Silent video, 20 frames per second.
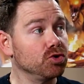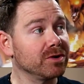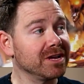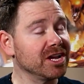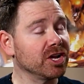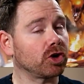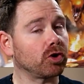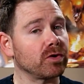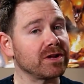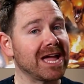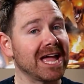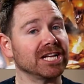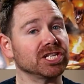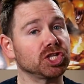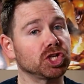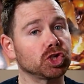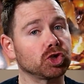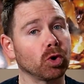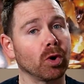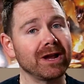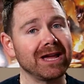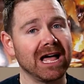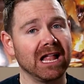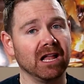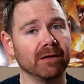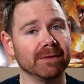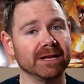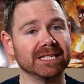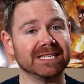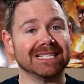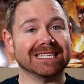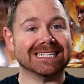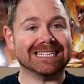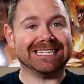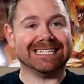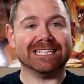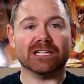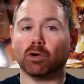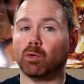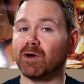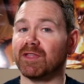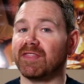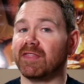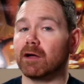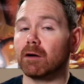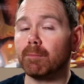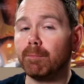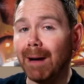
you can create story elements that deal with their